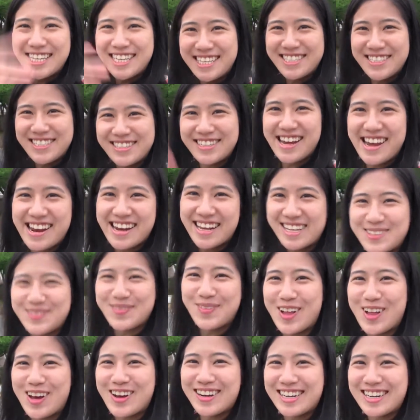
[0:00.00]
Internet
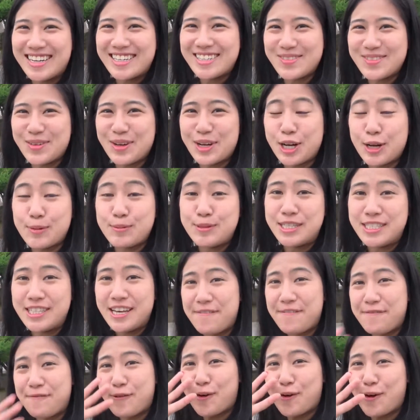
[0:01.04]
Explorers! Welcome to day
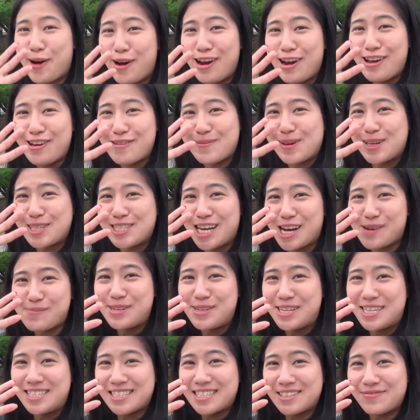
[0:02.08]
4 of my
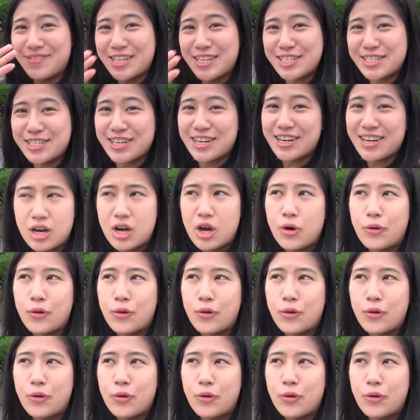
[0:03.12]
Japanese adventure.